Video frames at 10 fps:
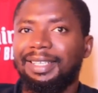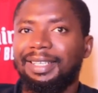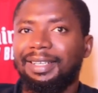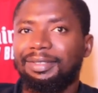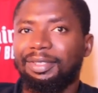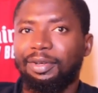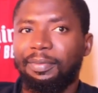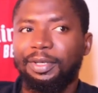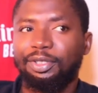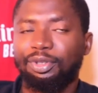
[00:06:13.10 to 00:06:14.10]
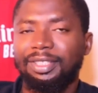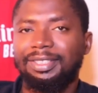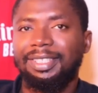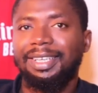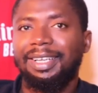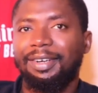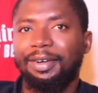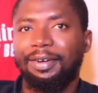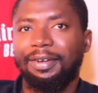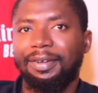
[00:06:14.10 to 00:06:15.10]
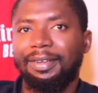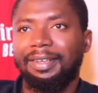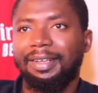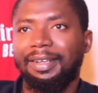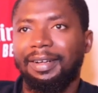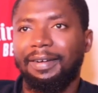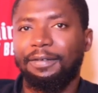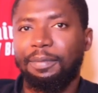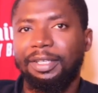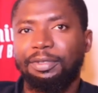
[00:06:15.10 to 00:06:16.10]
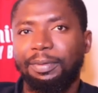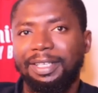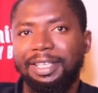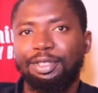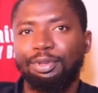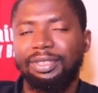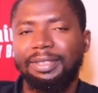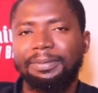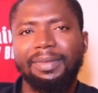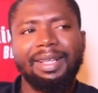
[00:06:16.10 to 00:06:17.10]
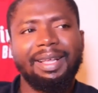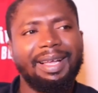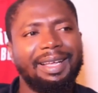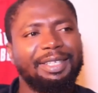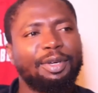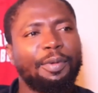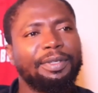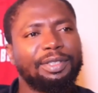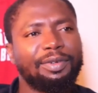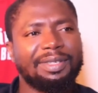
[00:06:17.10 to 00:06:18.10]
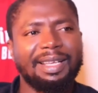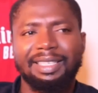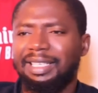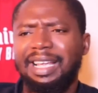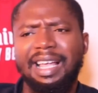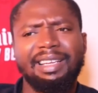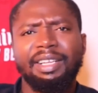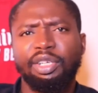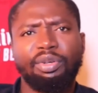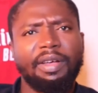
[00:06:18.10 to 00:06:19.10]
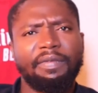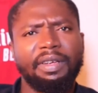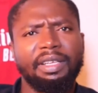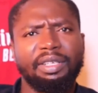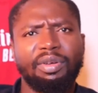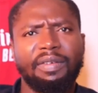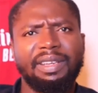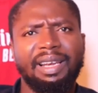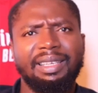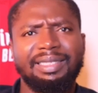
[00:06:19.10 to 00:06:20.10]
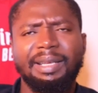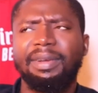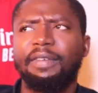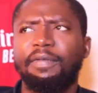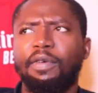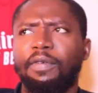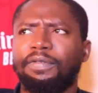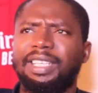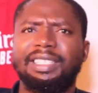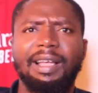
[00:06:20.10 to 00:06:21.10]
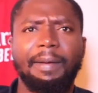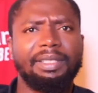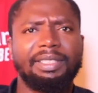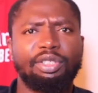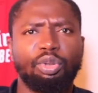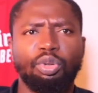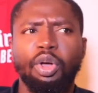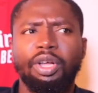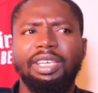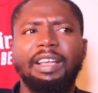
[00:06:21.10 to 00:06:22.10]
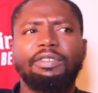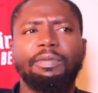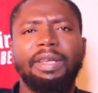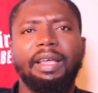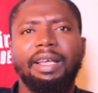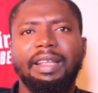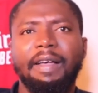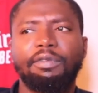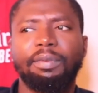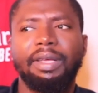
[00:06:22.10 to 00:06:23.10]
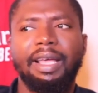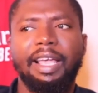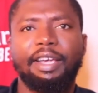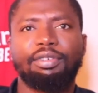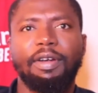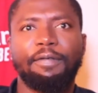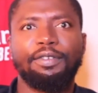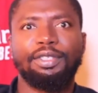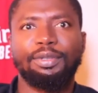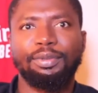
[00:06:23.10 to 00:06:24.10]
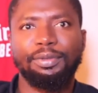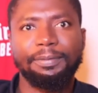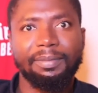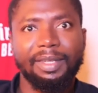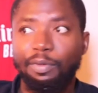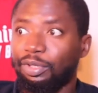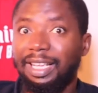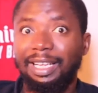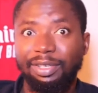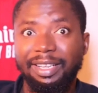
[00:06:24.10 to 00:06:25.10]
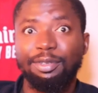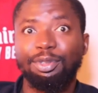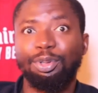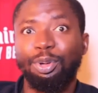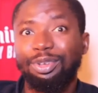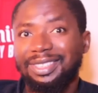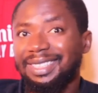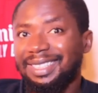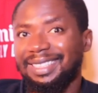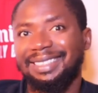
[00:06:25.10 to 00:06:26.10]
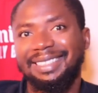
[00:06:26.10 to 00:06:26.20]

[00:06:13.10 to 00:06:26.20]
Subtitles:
to the commentaries of the match you play against Luton, and the commentator was like, "Yeah, they don't have the same level of technical ability, so they have to be extra physical." He was actually endorsing it.